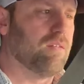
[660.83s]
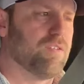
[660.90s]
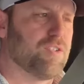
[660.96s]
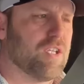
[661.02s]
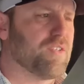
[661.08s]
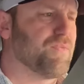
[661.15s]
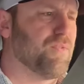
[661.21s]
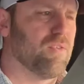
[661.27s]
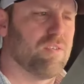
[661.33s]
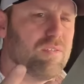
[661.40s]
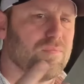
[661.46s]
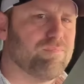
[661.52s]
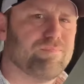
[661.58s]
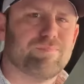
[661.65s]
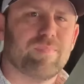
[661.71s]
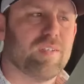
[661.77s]
just for
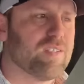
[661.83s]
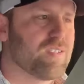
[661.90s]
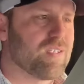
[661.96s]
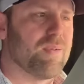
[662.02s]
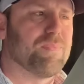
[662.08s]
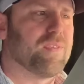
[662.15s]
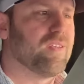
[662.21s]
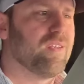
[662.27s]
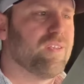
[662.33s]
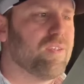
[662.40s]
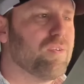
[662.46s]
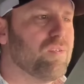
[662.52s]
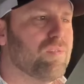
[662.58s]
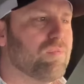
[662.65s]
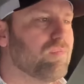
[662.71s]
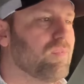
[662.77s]
something to
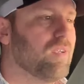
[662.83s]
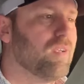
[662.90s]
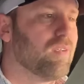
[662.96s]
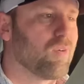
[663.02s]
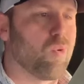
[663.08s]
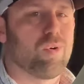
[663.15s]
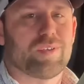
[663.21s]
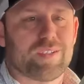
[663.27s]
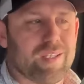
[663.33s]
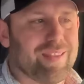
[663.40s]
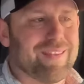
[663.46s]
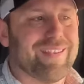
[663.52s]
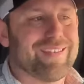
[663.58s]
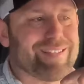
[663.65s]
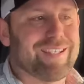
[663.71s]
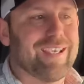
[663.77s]
do. Of course,
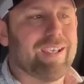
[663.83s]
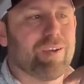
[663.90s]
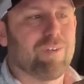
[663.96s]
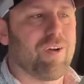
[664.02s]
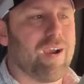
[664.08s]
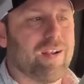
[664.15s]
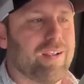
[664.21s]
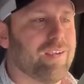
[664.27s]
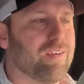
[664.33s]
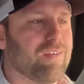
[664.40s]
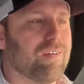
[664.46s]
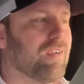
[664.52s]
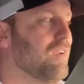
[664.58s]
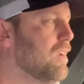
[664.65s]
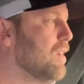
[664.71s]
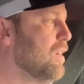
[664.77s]
this gig right here
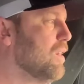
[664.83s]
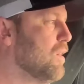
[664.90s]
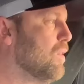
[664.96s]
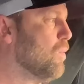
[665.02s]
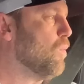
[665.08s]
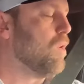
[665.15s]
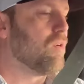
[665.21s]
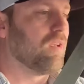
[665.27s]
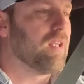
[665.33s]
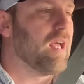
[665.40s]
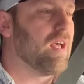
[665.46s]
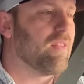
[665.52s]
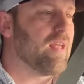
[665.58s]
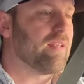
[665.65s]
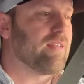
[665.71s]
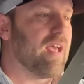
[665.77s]
won't
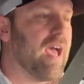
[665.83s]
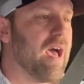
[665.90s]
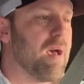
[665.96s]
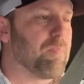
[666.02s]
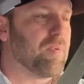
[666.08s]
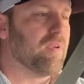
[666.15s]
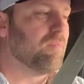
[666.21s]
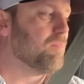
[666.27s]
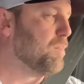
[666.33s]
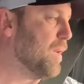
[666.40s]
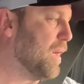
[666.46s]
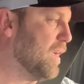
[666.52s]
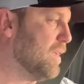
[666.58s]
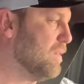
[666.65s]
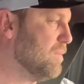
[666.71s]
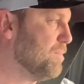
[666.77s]
allow that to happen,
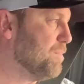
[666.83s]
but